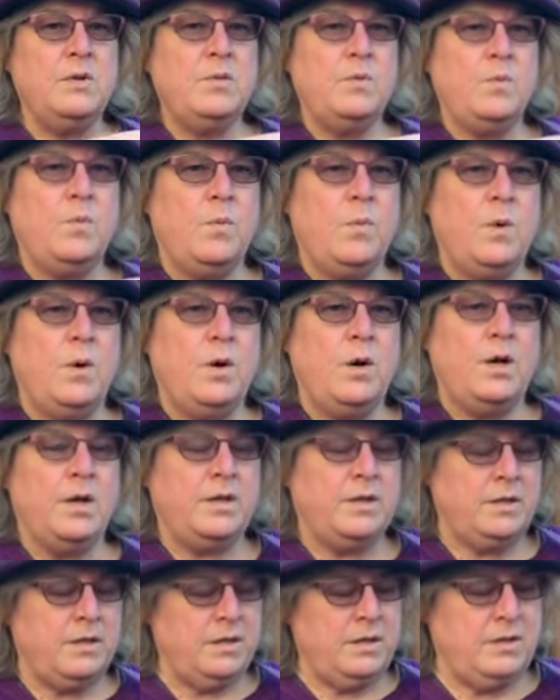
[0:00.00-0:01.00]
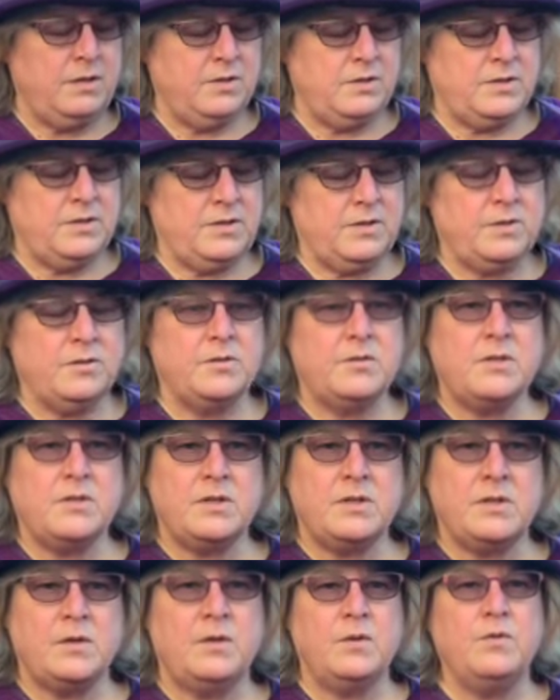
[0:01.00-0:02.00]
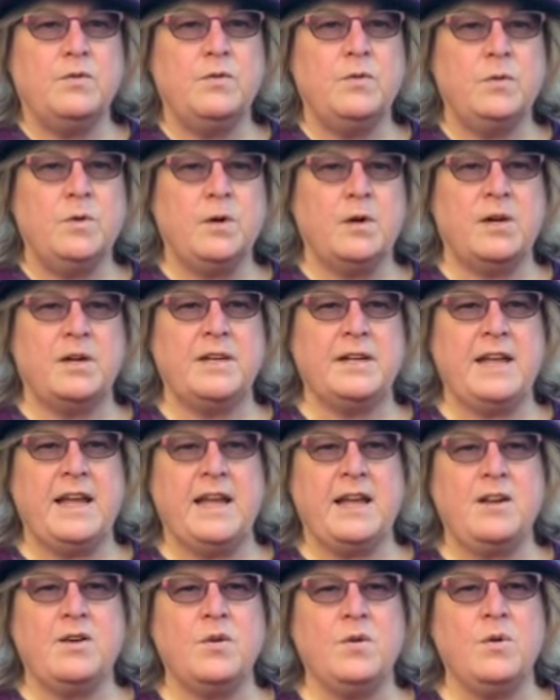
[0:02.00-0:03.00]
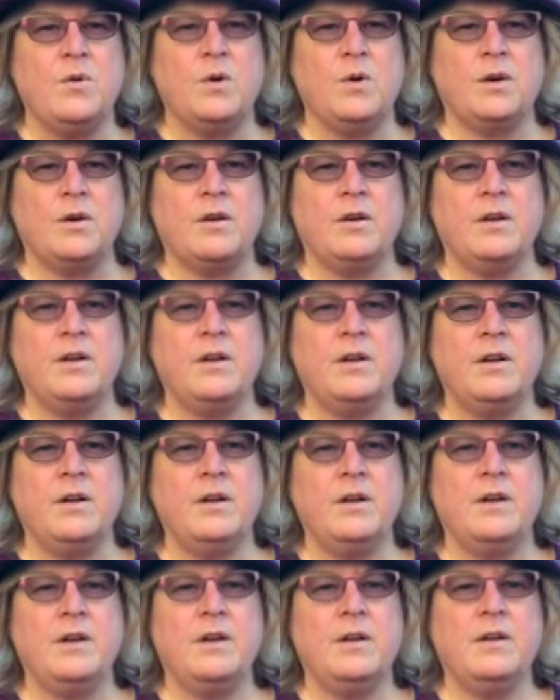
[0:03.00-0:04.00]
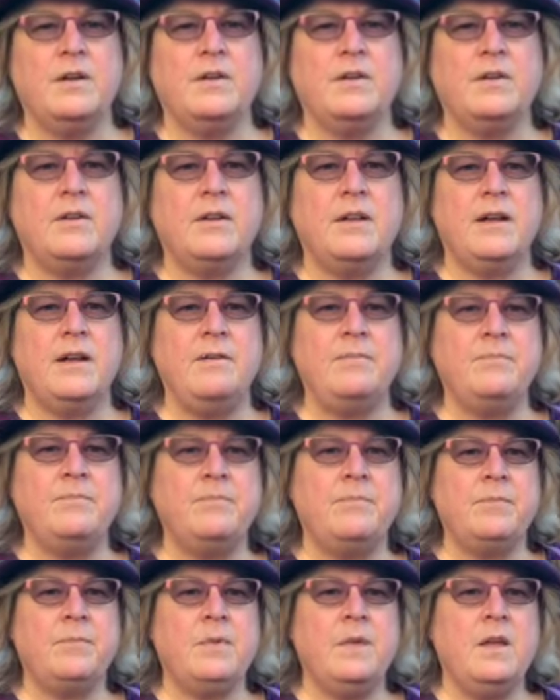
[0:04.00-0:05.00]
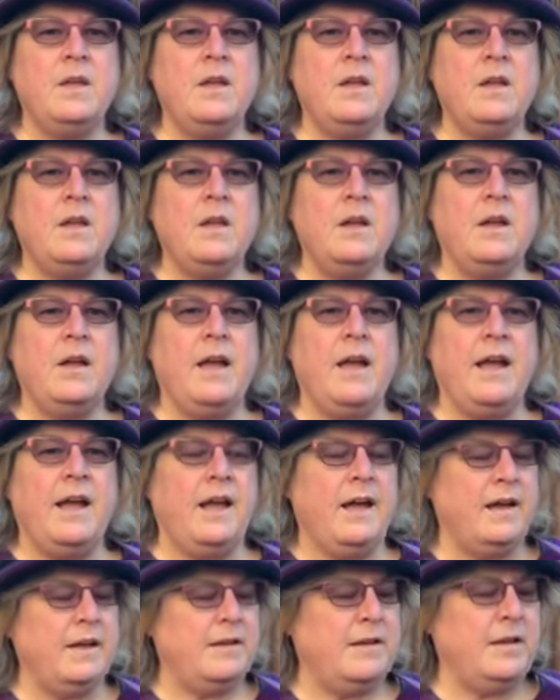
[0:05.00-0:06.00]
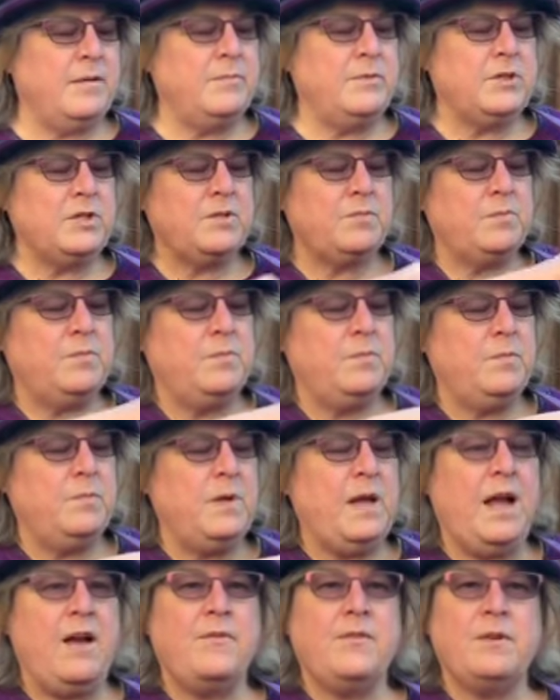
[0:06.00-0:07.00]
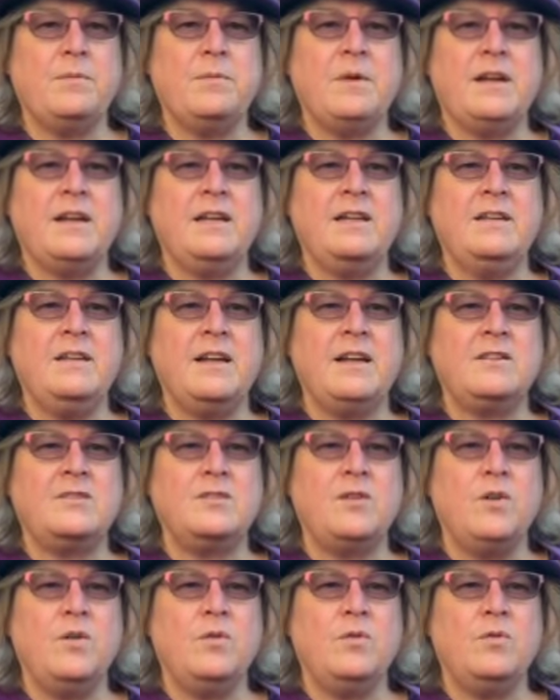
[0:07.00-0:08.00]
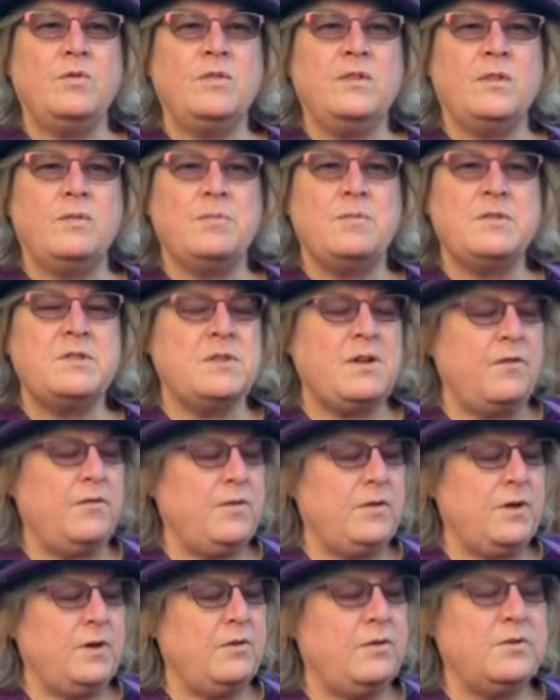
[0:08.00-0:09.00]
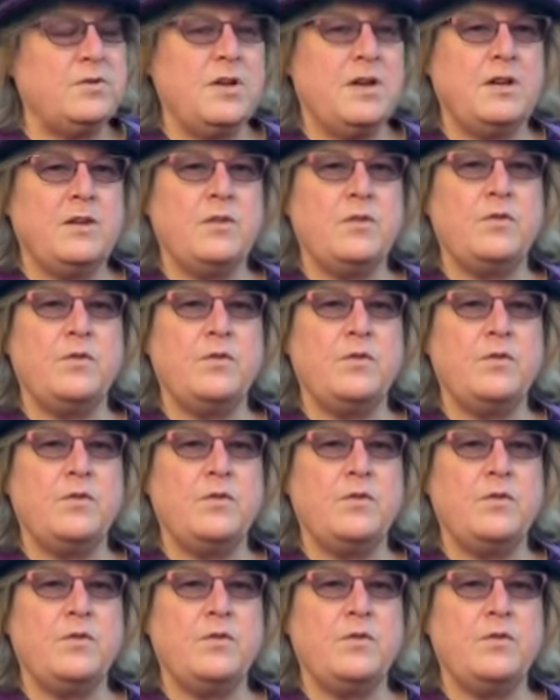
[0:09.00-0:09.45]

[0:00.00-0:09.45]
1, 0, 0 for an A chord. Okay? And I'm just having my index own the stuff that goes on in the